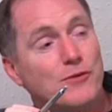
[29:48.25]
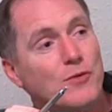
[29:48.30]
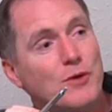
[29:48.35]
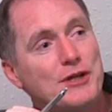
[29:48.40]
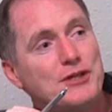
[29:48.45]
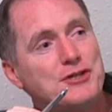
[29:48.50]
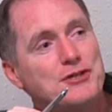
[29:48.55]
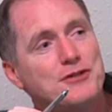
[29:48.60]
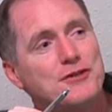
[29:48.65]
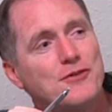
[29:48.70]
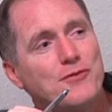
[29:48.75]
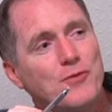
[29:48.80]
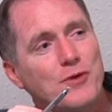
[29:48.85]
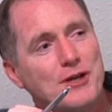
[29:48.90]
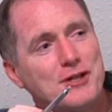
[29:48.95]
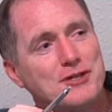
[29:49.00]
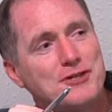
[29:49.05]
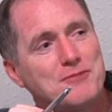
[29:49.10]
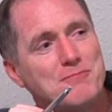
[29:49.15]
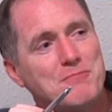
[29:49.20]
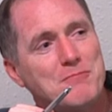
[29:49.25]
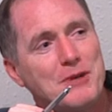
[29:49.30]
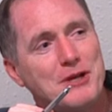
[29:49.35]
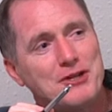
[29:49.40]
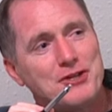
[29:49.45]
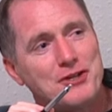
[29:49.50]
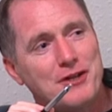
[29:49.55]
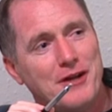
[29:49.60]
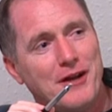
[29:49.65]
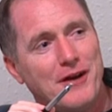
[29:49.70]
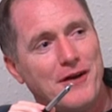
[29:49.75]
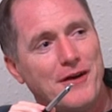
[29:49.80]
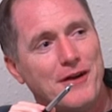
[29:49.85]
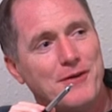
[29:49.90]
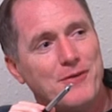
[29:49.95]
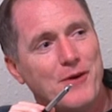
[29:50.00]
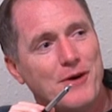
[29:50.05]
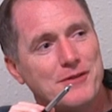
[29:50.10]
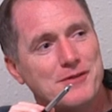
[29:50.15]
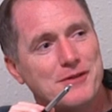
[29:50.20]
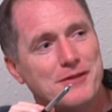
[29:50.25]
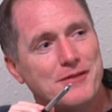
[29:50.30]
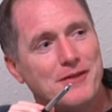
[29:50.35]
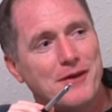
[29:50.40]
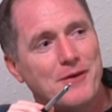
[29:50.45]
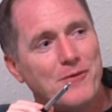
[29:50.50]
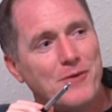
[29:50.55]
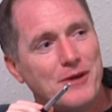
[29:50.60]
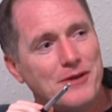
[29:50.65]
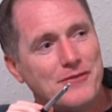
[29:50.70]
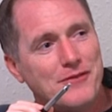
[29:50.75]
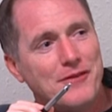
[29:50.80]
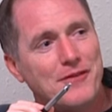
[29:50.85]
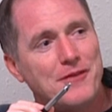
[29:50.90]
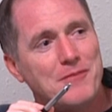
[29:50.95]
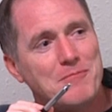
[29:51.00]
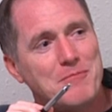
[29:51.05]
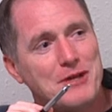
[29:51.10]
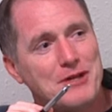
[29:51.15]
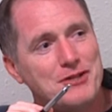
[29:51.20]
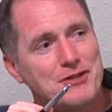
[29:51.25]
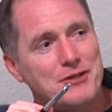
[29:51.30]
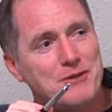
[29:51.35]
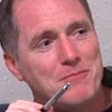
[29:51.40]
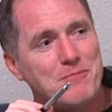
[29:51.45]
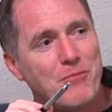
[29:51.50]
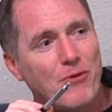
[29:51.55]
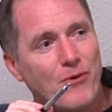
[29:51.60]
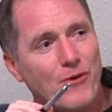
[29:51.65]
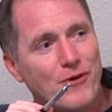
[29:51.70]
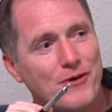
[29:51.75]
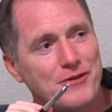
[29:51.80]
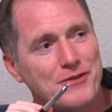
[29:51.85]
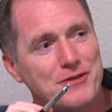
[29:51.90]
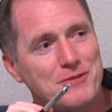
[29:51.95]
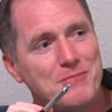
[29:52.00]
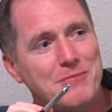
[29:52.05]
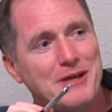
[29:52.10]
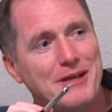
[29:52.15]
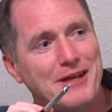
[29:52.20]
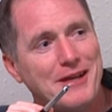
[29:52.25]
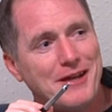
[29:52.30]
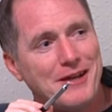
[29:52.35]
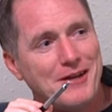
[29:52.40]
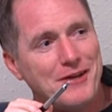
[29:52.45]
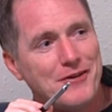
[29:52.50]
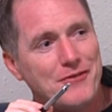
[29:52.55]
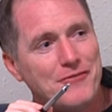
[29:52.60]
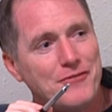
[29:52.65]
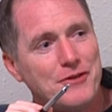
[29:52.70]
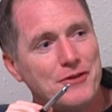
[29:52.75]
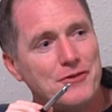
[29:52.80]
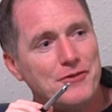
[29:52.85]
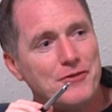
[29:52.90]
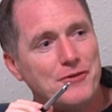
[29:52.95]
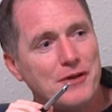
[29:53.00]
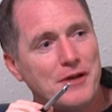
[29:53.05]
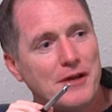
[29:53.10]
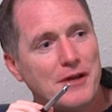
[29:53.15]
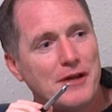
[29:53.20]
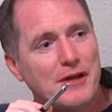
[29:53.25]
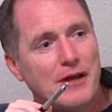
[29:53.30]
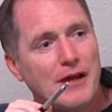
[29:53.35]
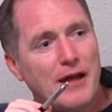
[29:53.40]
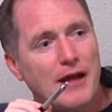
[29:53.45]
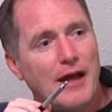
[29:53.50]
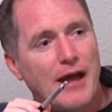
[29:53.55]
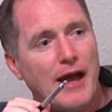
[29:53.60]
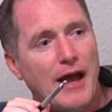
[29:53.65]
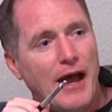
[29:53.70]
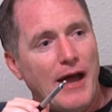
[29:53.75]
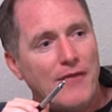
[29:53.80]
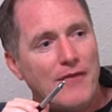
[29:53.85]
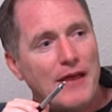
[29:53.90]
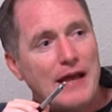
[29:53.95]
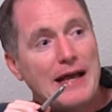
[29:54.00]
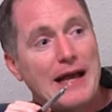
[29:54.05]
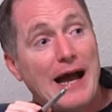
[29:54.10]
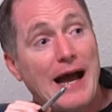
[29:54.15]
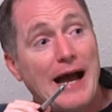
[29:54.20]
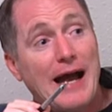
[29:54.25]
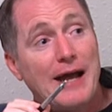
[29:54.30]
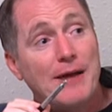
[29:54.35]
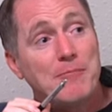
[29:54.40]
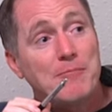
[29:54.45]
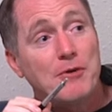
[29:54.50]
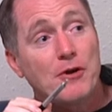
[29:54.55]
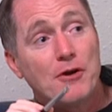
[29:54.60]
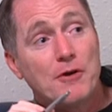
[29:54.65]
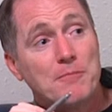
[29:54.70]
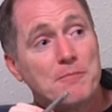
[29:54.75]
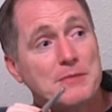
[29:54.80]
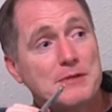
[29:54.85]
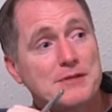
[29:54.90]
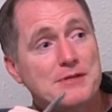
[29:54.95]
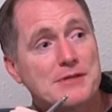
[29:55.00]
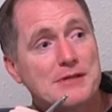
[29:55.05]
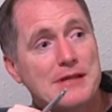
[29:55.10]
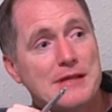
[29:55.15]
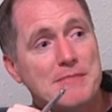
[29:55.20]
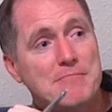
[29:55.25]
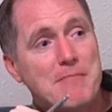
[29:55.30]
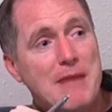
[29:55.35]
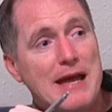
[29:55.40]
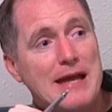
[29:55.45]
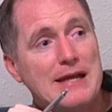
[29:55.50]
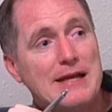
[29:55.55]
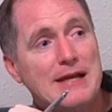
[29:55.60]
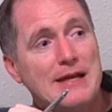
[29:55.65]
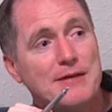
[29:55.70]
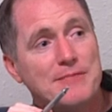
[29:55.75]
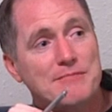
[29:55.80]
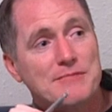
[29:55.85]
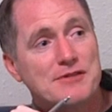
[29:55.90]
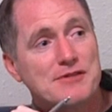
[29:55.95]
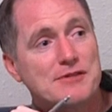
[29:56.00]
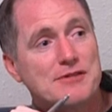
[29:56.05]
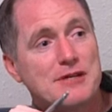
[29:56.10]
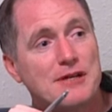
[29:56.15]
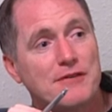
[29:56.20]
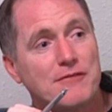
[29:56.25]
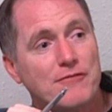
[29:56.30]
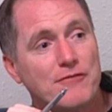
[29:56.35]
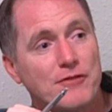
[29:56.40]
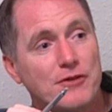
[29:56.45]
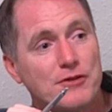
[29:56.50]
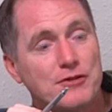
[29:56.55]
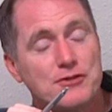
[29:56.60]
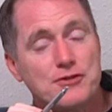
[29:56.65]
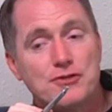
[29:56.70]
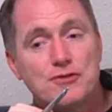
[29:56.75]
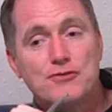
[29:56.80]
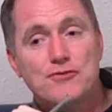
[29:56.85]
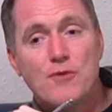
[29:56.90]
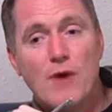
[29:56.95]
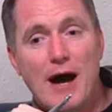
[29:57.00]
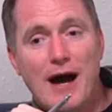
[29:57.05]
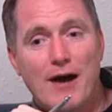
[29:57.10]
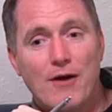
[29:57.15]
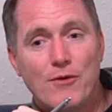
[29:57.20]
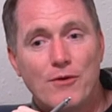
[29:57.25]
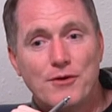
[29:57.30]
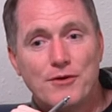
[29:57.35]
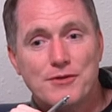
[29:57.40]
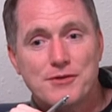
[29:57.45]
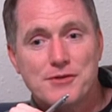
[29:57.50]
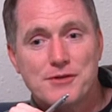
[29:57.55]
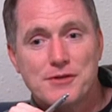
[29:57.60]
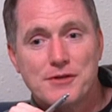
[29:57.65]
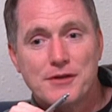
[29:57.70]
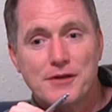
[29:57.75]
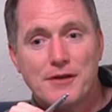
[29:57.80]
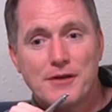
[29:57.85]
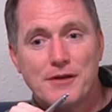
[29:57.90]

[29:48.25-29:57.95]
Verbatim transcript: which, which missionary was it that went to the mission board to be interviewed and the guy purposely made him sit for two hours?